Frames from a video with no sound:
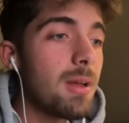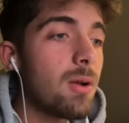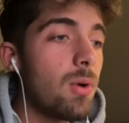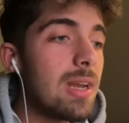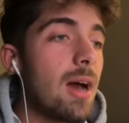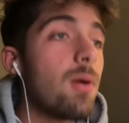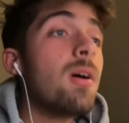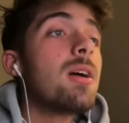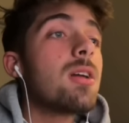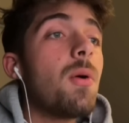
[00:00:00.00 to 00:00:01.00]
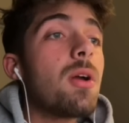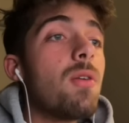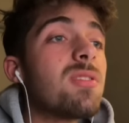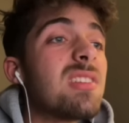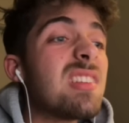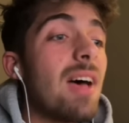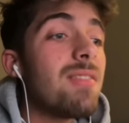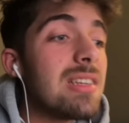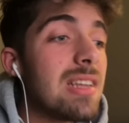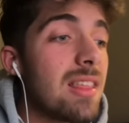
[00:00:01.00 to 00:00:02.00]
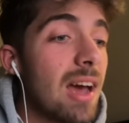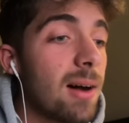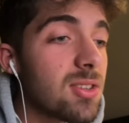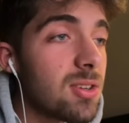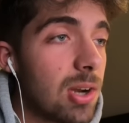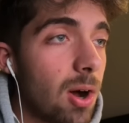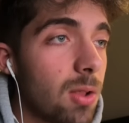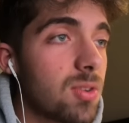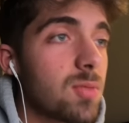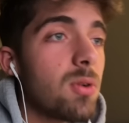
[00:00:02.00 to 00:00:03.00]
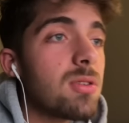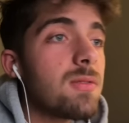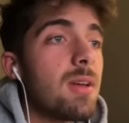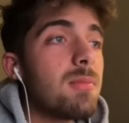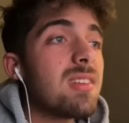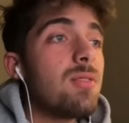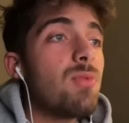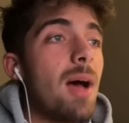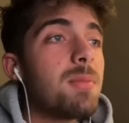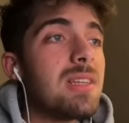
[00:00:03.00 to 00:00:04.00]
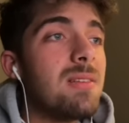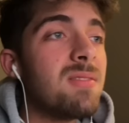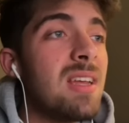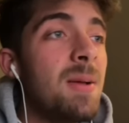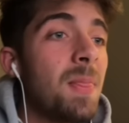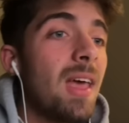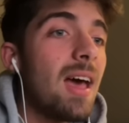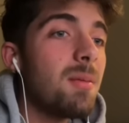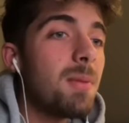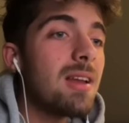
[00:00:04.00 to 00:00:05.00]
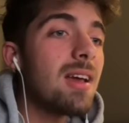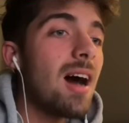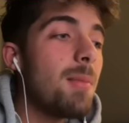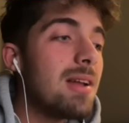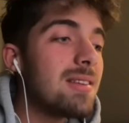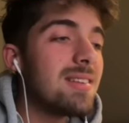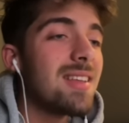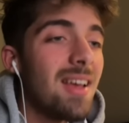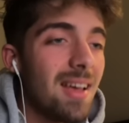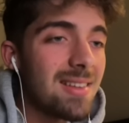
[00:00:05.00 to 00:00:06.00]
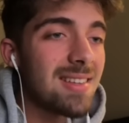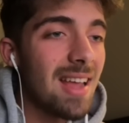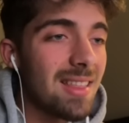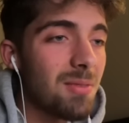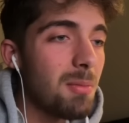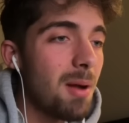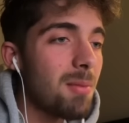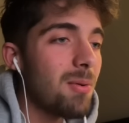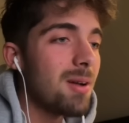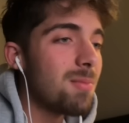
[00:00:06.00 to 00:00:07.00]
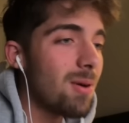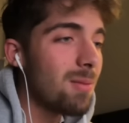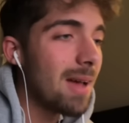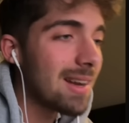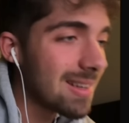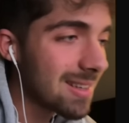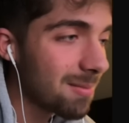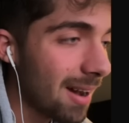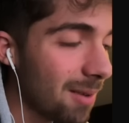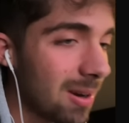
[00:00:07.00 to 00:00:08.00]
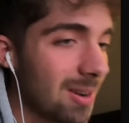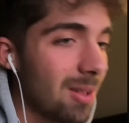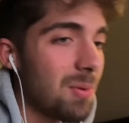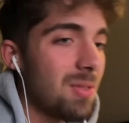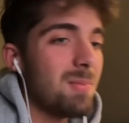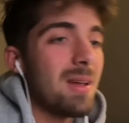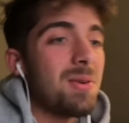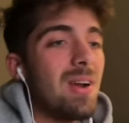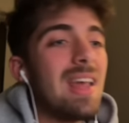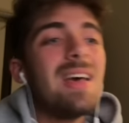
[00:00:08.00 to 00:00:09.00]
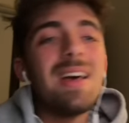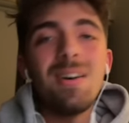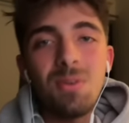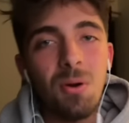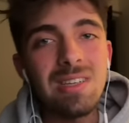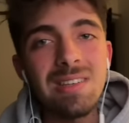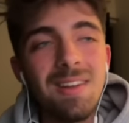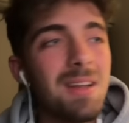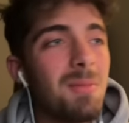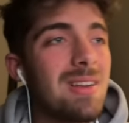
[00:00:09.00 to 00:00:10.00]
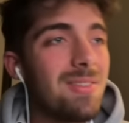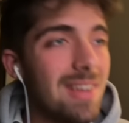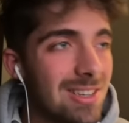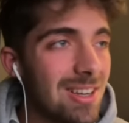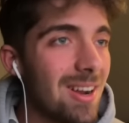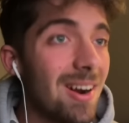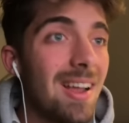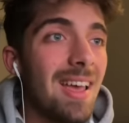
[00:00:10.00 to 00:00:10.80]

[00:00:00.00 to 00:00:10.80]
Bitcoin now going over $70,000, most famously Rap TV. And the pinned comment is saying that, remember when bro begged us to buy $1 worth of Bitcoin? Of course, he's talking about Da Vinci here.